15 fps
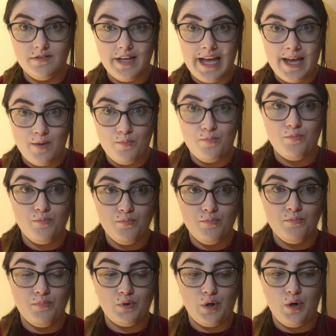It
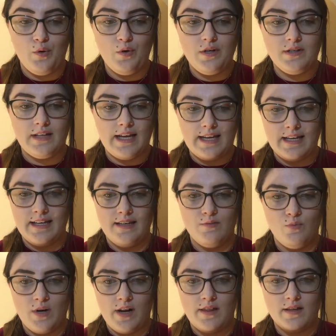broke, like
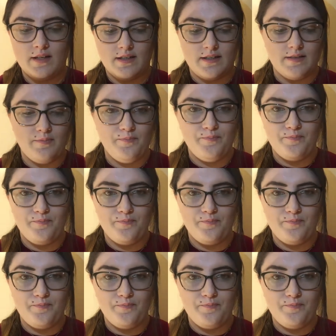one of the